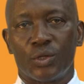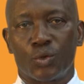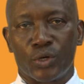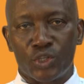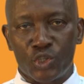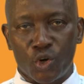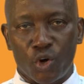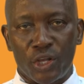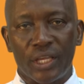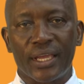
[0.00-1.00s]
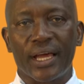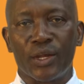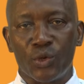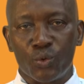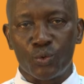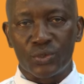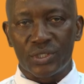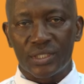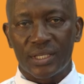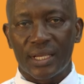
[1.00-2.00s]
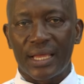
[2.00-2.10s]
to enjoy and use.